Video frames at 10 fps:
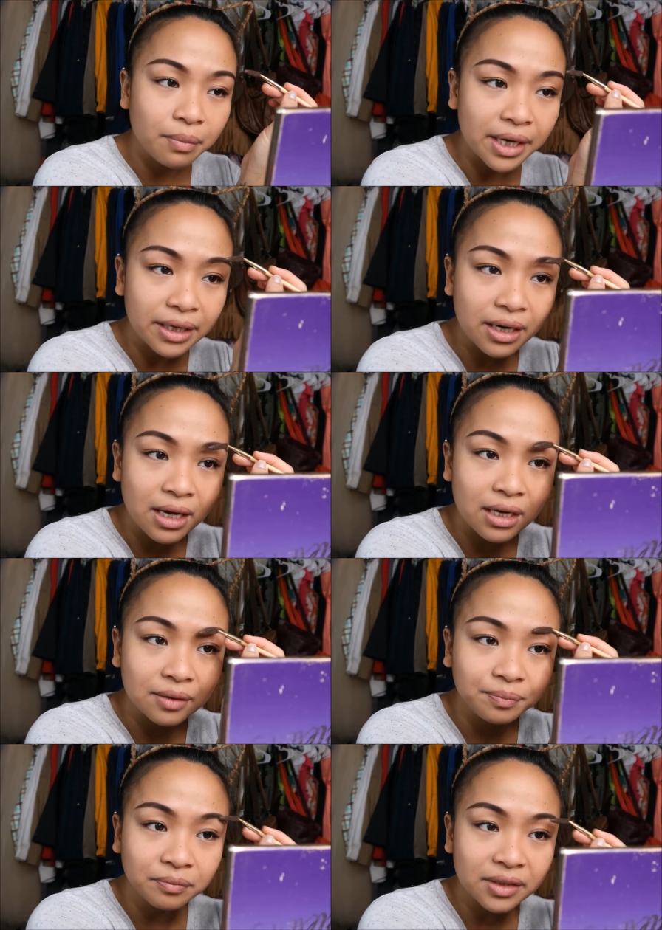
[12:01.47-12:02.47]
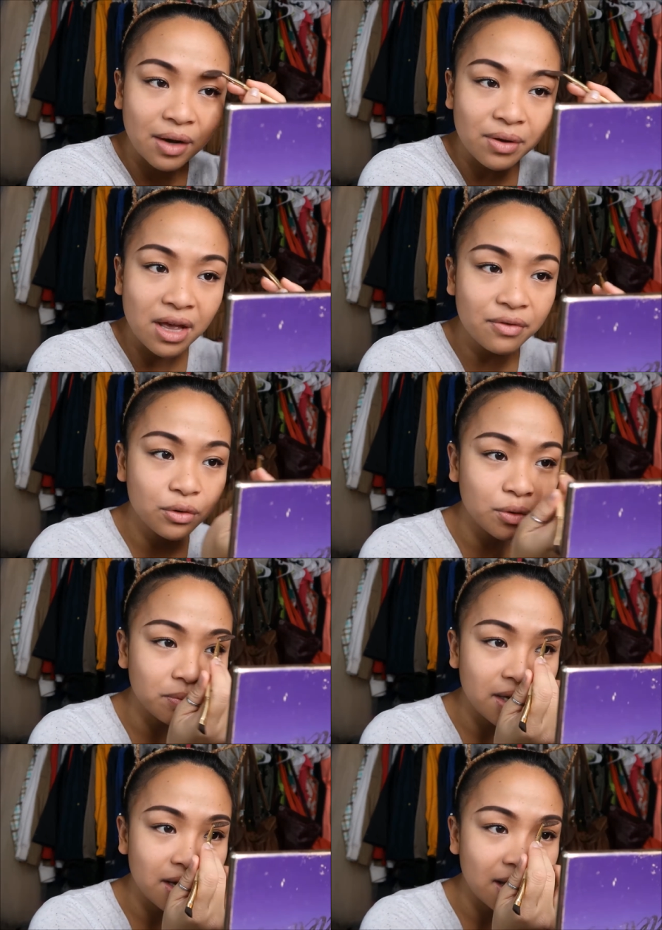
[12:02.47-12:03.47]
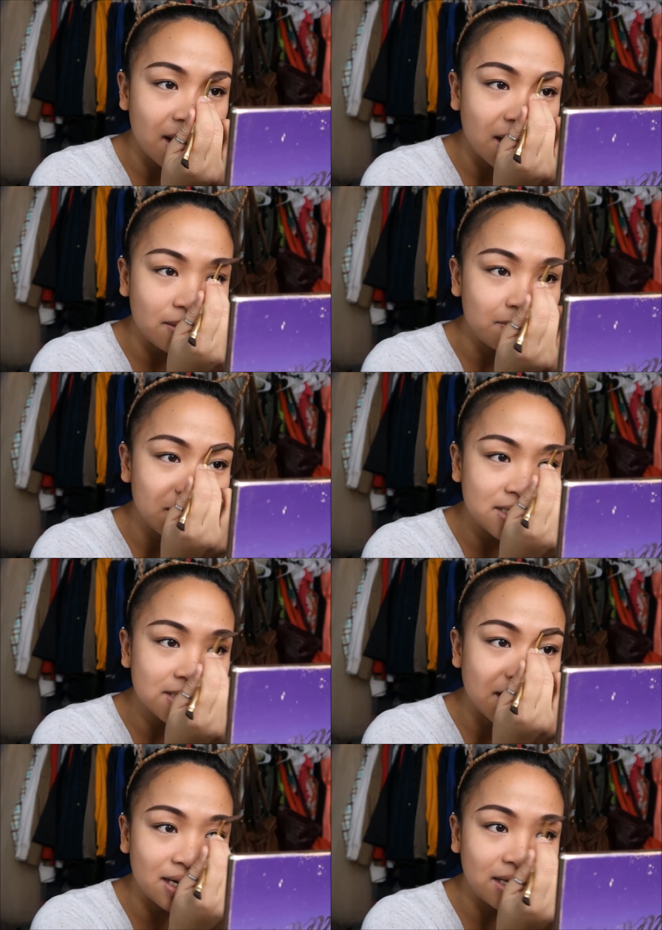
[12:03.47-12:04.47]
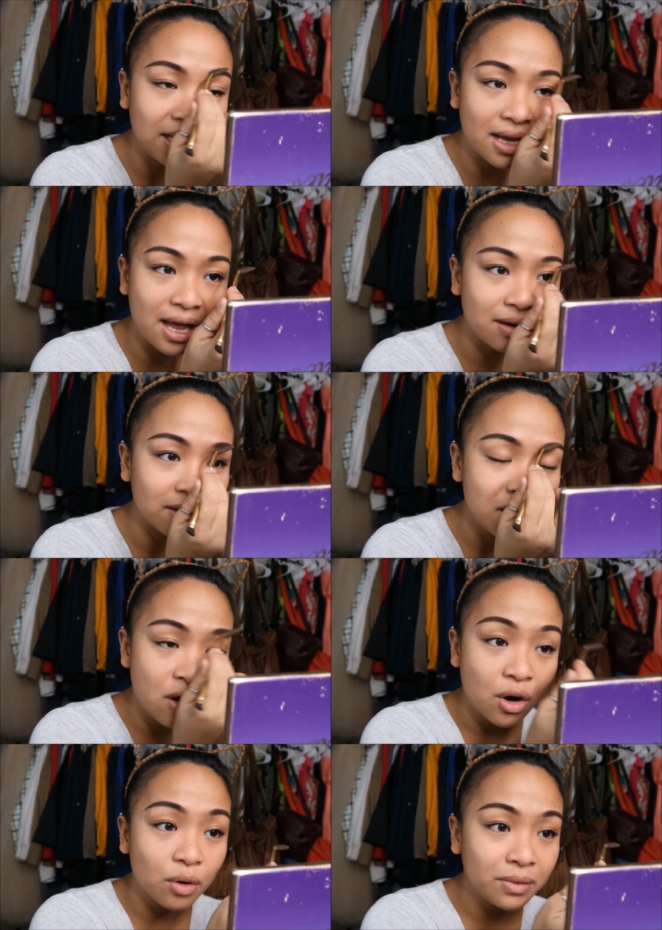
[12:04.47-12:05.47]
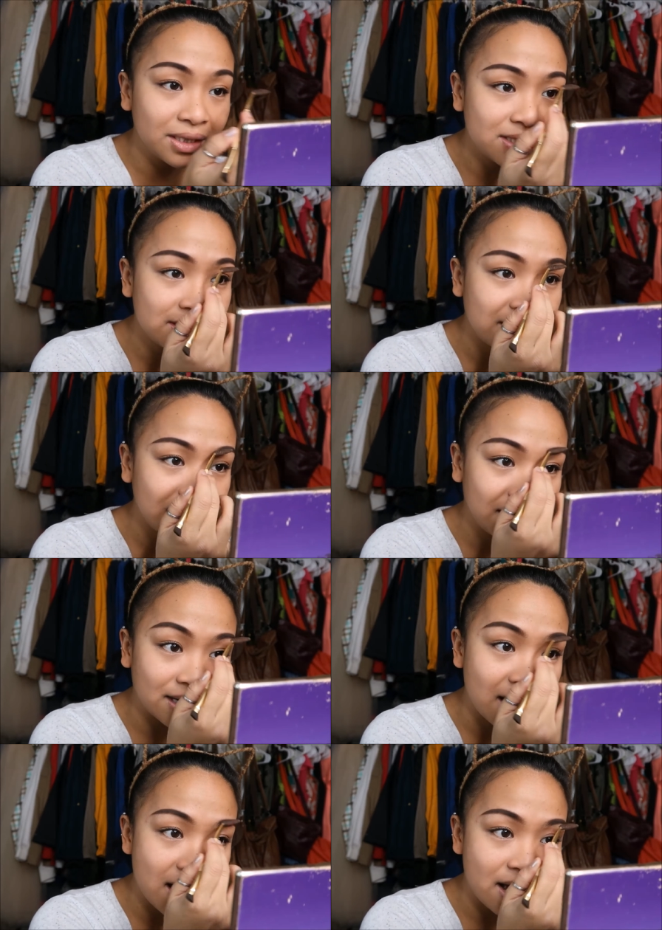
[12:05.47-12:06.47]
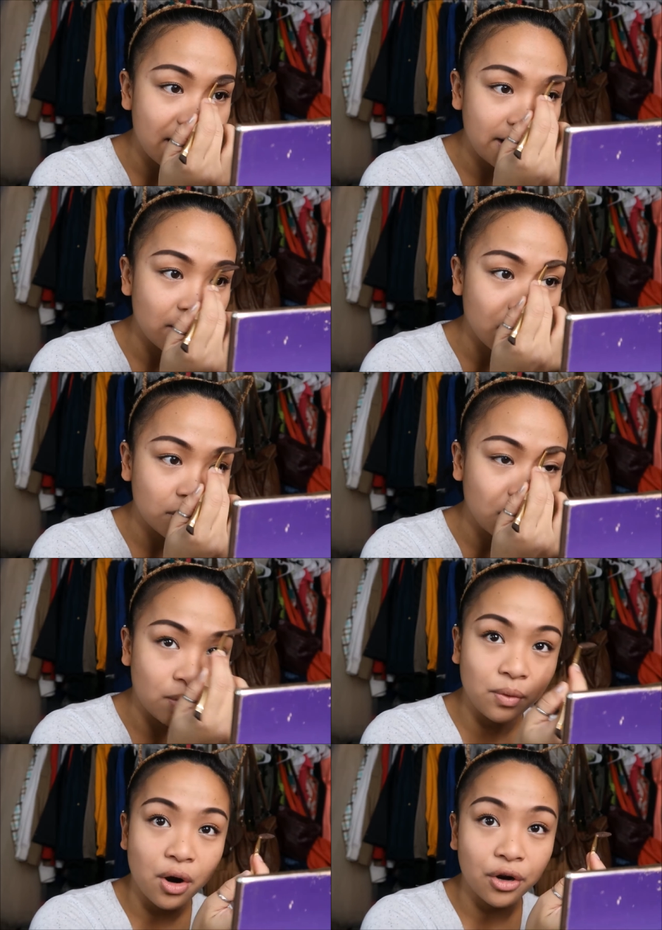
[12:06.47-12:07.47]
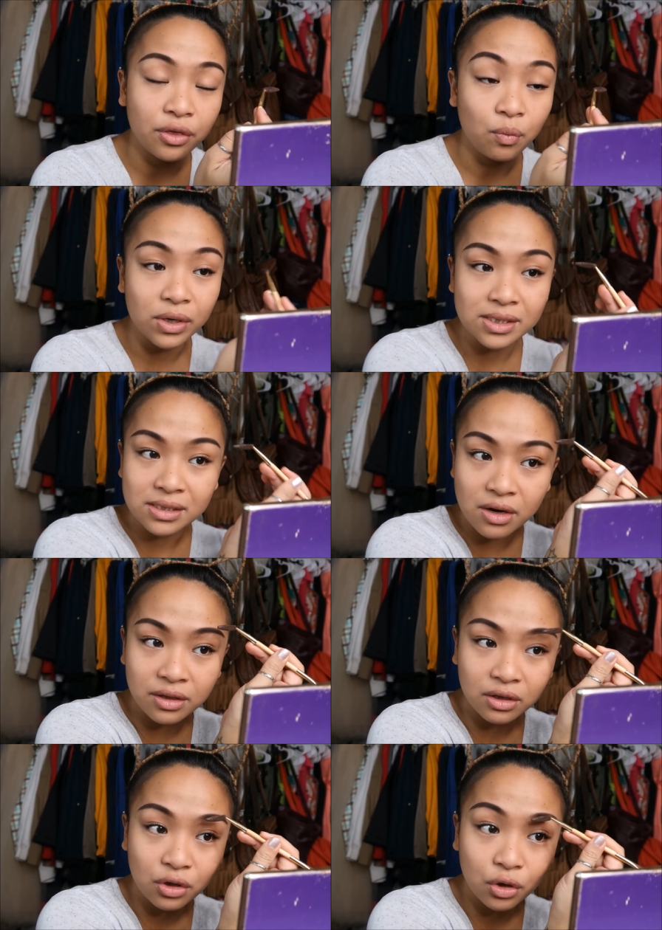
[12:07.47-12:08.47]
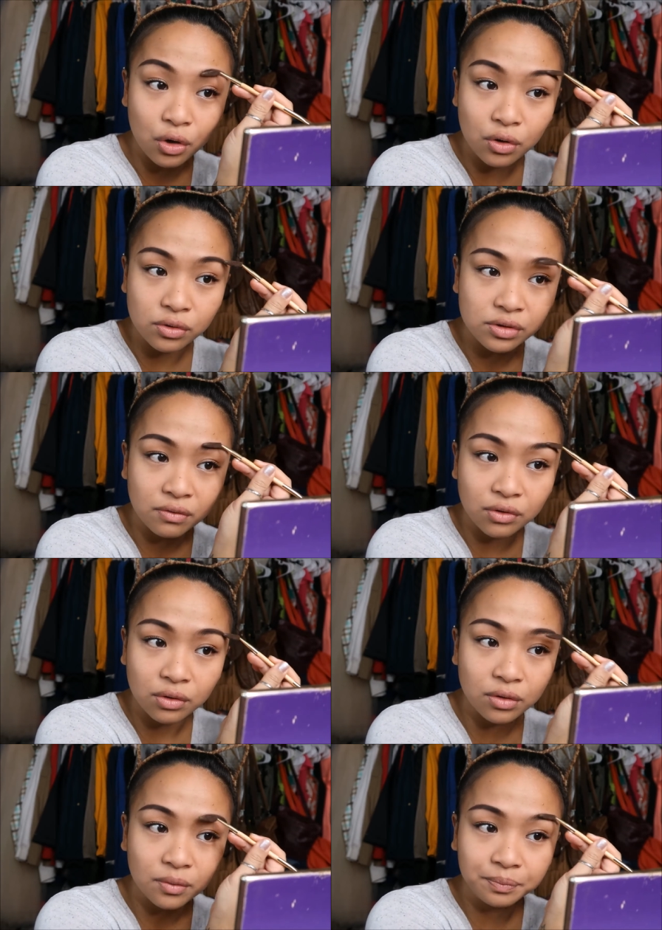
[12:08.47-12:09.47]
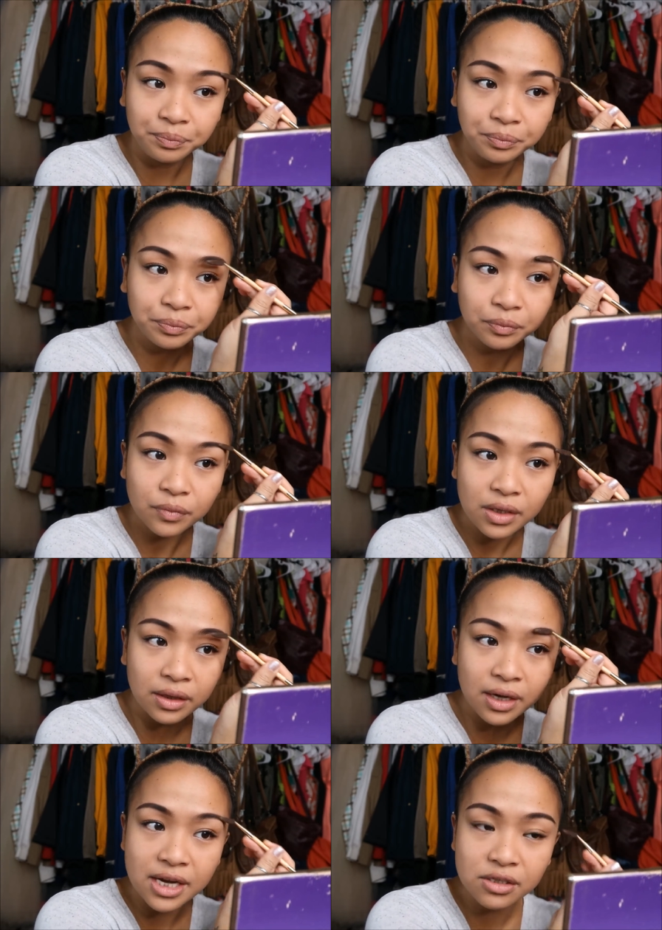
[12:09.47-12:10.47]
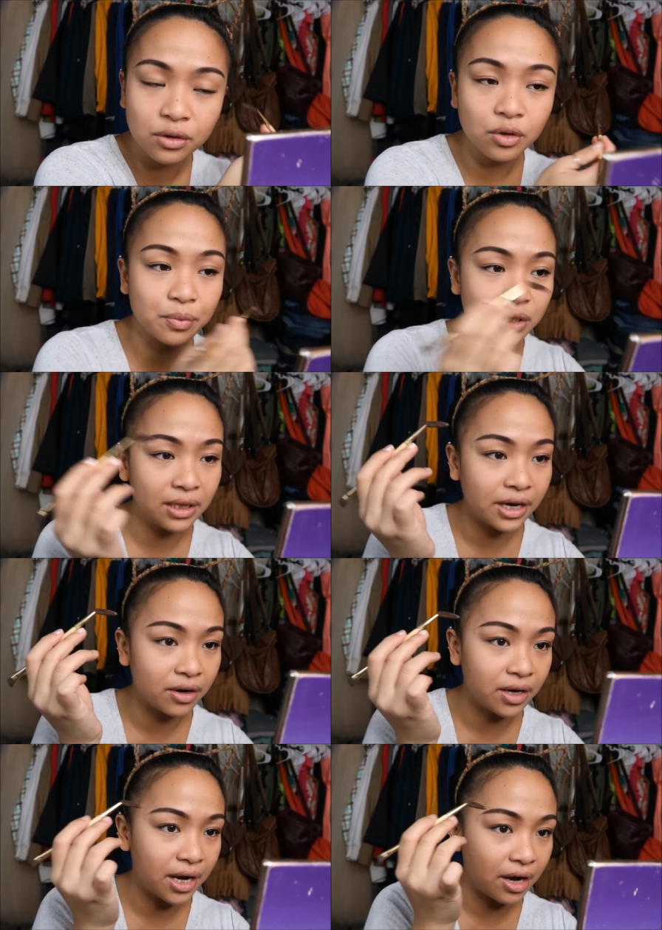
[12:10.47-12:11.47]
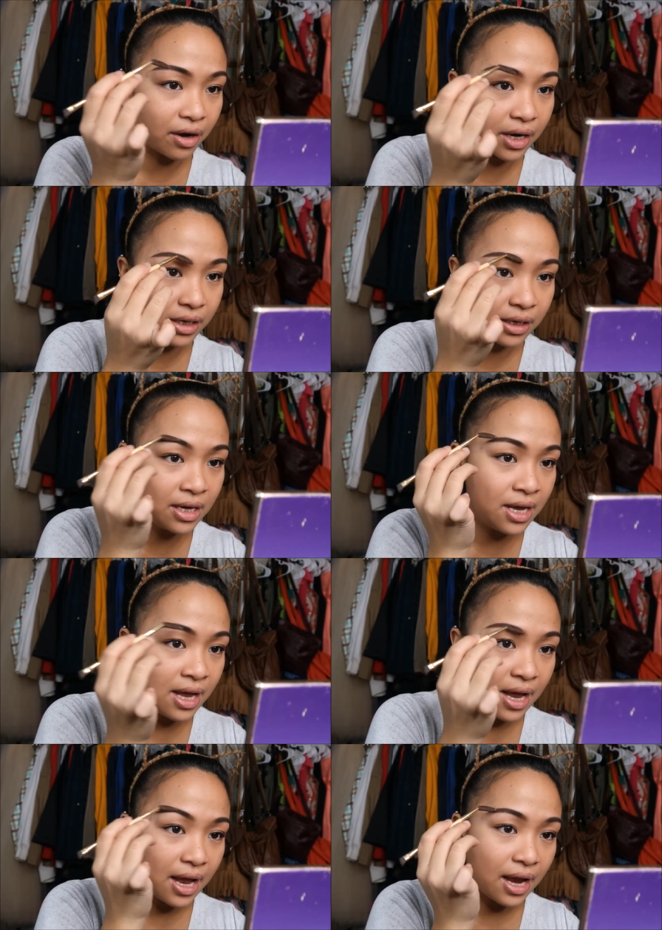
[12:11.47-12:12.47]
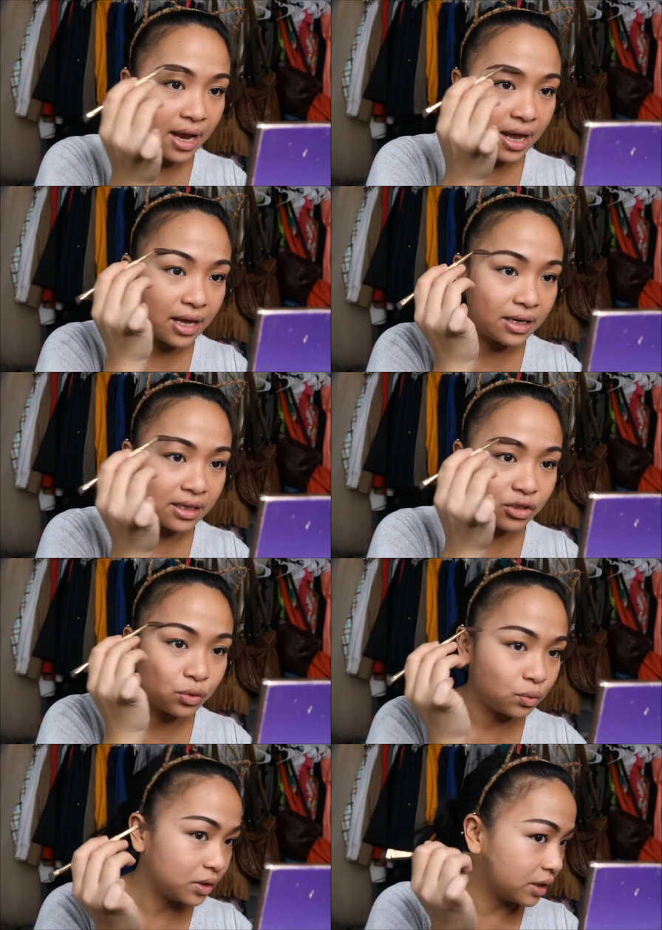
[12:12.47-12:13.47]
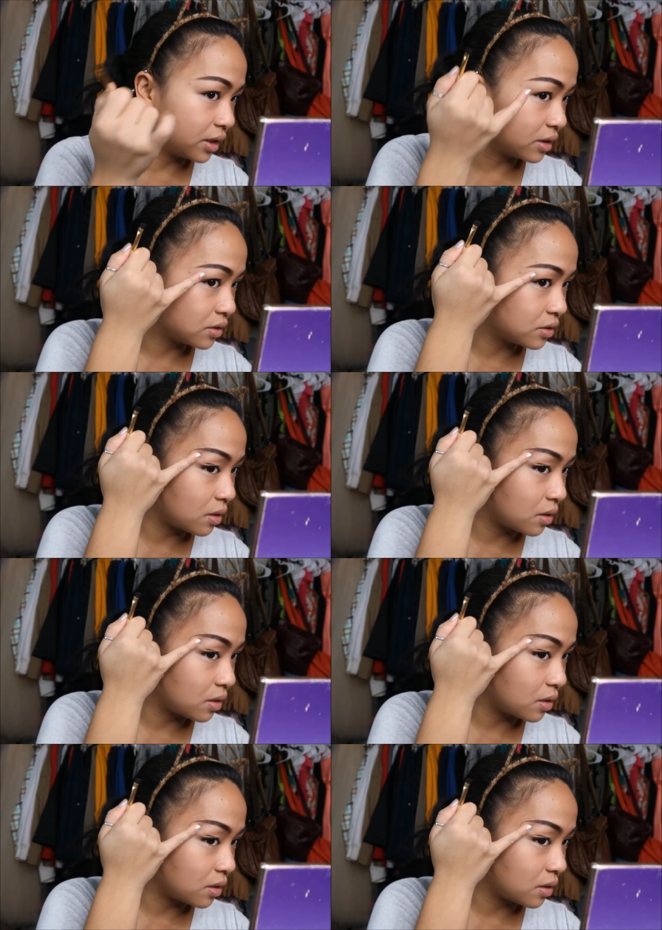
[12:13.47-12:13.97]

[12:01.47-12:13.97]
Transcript: But yeah, we have a group thing, and me, Sadie, and or Melissa, Sadie, and I are the girls of the group. The guys of the group are Larry, Eric, and Julian.